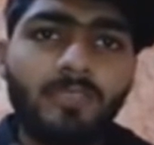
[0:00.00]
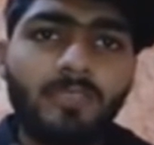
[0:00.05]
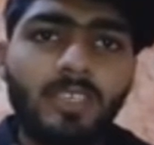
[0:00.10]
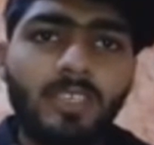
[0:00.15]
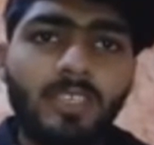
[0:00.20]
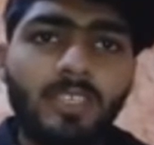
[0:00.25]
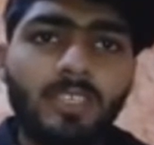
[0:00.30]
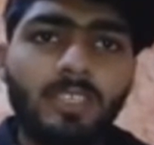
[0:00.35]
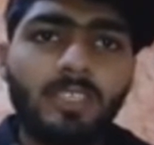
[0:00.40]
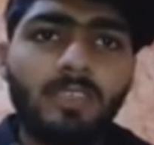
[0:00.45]

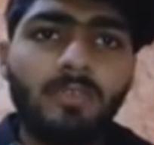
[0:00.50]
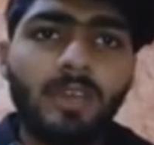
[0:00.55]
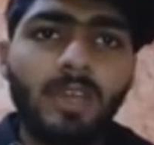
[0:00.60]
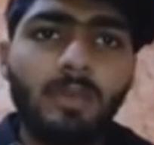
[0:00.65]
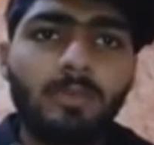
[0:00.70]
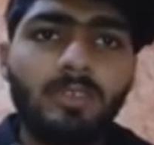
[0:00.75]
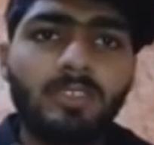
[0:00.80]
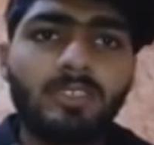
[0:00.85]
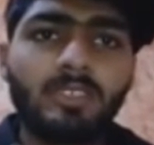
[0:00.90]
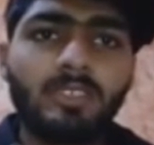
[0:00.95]
fiber.
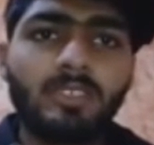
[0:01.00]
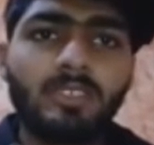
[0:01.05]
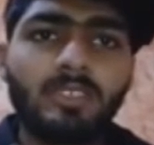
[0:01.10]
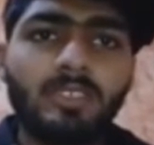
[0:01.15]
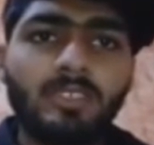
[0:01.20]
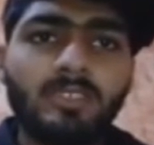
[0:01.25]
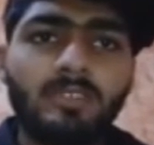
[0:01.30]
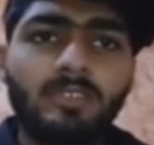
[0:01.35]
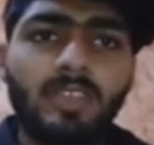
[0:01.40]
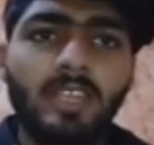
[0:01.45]
The
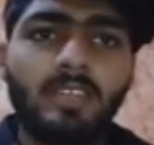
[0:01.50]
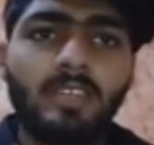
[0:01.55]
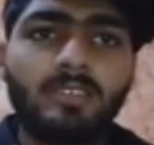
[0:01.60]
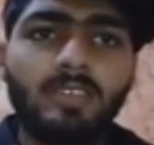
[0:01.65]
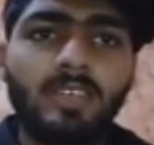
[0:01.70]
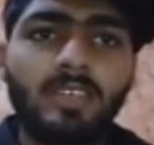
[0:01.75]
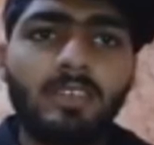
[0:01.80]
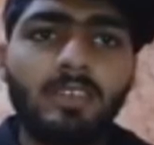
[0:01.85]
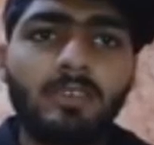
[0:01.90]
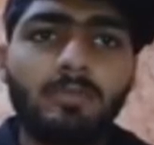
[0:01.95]
strands are
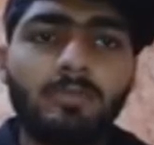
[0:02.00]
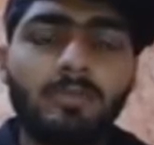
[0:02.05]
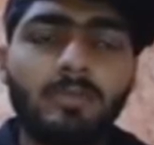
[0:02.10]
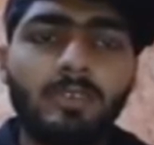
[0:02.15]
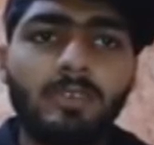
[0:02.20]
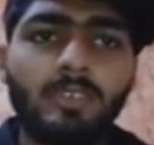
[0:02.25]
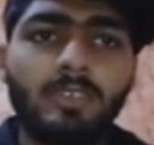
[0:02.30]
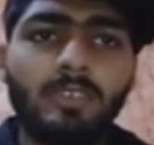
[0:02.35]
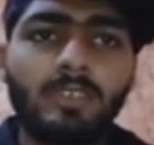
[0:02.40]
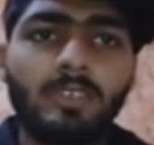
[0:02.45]

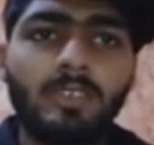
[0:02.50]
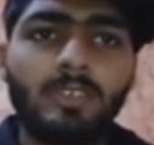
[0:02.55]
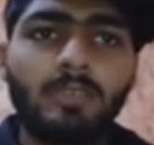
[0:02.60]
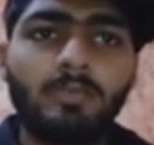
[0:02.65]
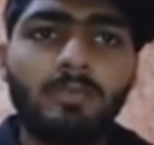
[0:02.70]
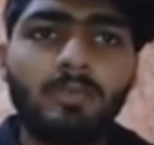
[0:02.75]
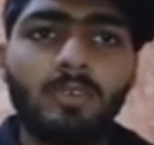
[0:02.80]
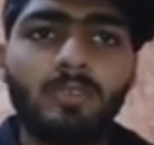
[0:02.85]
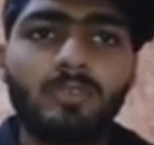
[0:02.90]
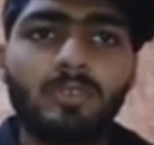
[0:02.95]

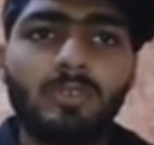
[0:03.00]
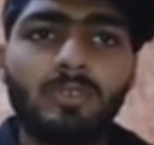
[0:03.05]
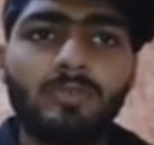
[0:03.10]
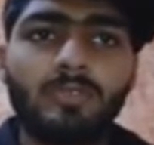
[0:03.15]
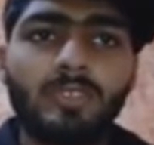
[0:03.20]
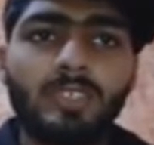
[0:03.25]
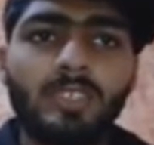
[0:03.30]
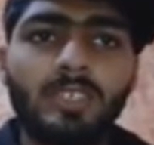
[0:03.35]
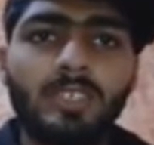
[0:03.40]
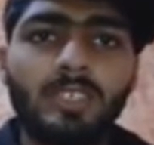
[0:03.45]
composed of the
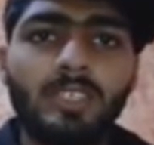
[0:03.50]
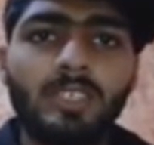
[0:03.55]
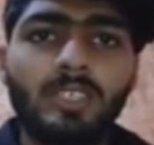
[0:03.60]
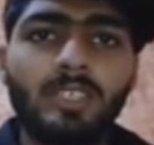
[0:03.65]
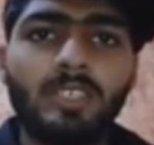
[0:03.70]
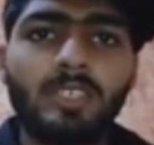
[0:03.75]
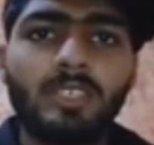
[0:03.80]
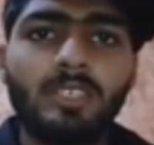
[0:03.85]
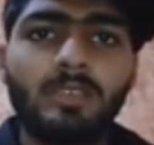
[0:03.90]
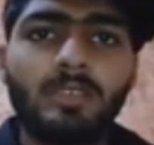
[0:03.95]

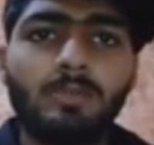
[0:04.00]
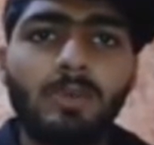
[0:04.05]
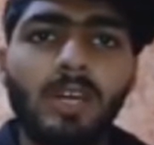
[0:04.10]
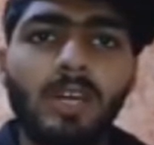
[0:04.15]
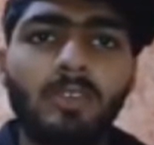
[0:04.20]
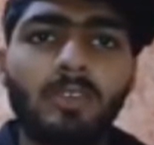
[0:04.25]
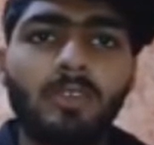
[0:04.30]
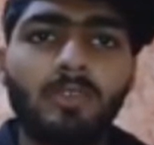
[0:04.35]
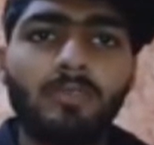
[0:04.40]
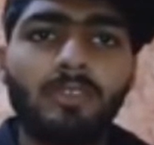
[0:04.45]
inner bark of
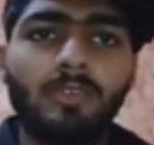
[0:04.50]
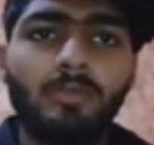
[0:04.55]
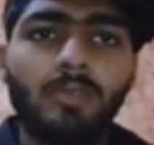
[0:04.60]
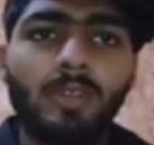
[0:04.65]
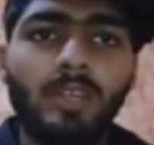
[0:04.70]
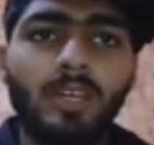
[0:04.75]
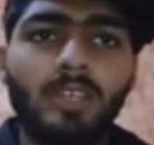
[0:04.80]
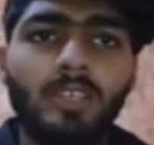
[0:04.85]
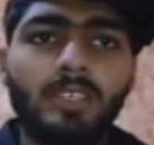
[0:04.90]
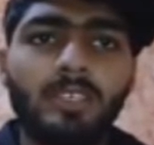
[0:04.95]
the
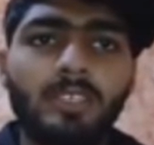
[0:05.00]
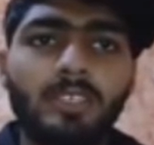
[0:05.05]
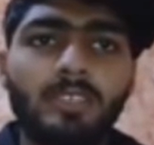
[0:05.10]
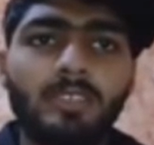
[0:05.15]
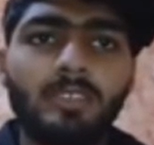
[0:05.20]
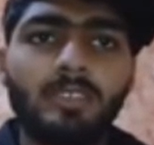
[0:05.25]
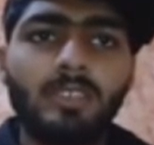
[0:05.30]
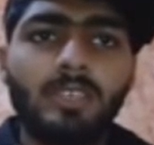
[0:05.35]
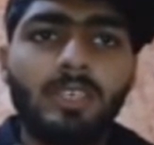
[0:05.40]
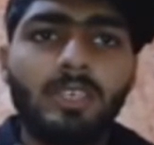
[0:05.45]
plant,
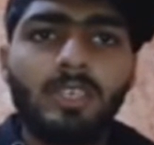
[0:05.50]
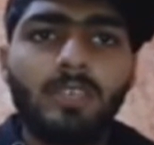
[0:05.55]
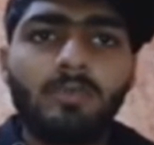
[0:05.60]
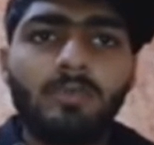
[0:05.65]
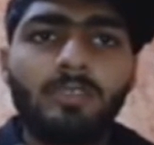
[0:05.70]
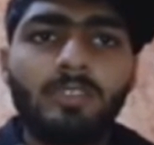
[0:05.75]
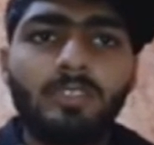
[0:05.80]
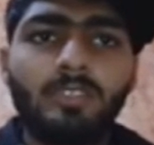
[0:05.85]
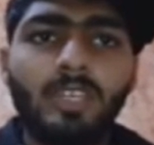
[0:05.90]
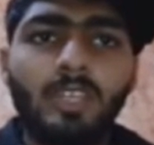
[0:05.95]
which
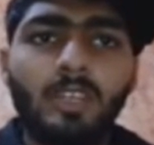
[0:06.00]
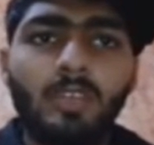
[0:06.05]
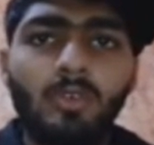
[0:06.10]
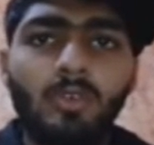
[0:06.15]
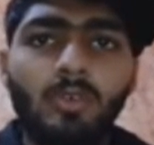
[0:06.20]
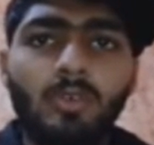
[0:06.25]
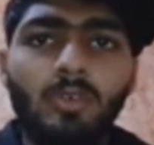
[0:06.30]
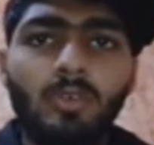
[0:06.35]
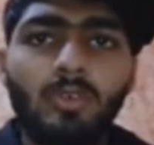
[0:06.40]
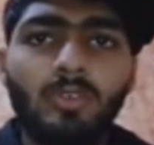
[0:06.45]
are
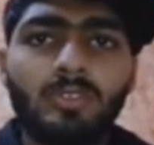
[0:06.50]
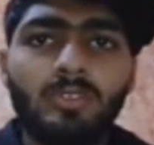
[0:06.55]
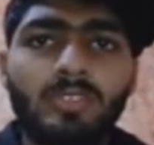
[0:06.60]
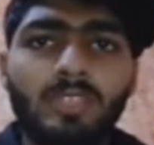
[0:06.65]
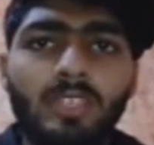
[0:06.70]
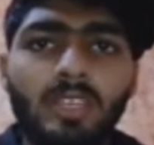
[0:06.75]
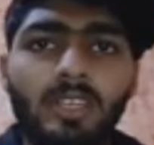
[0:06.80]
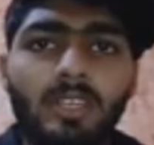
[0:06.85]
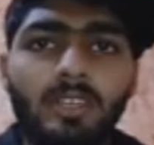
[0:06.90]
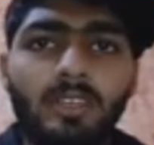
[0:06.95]
long,
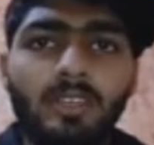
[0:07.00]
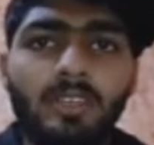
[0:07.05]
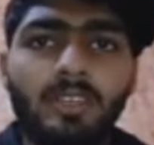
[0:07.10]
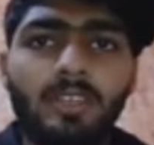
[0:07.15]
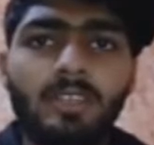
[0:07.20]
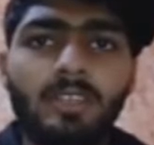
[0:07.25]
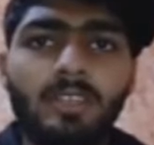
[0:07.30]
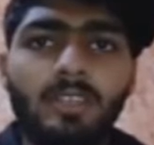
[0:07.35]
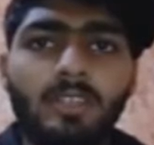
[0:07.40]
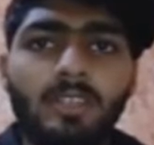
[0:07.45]
slender,
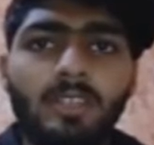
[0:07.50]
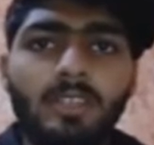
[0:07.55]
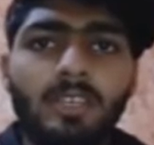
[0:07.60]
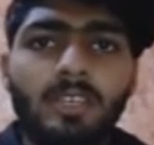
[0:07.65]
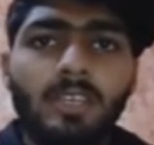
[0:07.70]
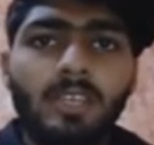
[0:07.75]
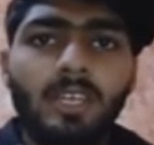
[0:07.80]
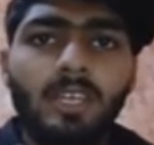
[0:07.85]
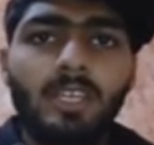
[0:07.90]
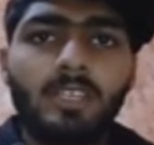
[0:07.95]

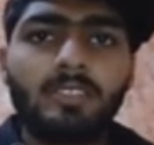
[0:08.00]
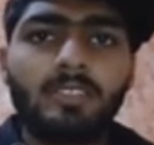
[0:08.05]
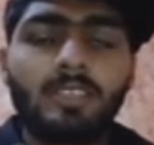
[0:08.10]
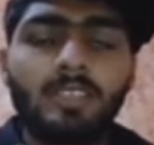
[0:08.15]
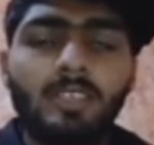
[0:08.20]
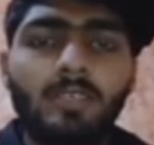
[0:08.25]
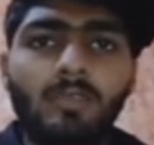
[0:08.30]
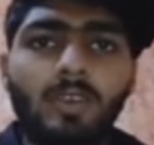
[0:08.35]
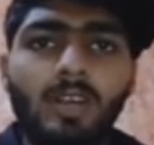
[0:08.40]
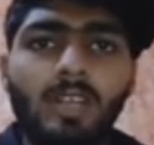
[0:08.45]
and thick
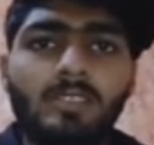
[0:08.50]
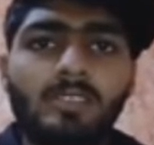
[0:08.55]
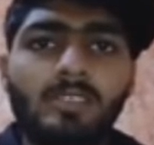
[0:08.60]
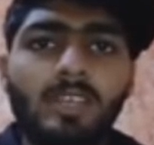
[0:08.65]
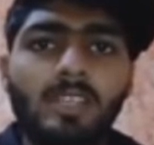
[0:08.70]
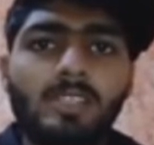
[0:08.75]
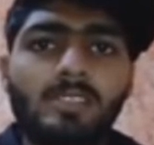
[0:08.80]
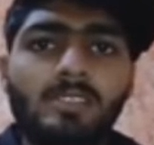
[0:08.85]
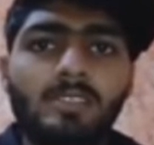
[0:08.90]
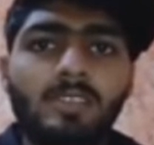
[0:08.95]
walled cells,
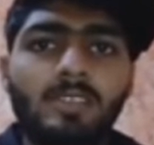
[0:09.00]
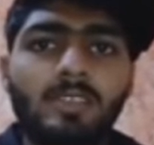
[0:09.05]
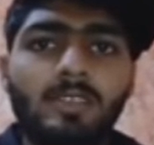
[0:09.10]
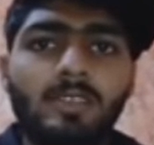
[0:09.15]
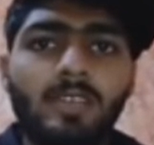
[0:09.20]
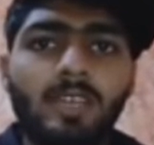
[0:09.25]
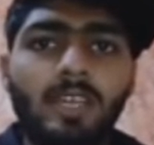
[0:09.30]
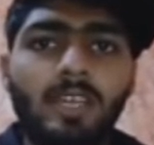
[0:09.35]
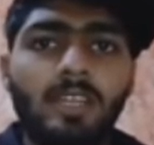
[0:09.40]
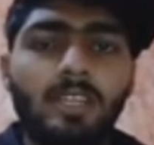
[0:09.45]

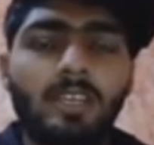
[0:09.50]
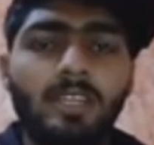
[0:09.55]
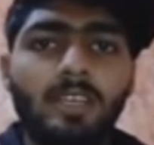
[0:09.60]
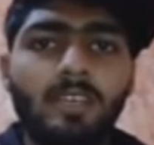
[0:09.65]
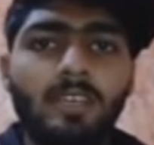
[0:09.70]
and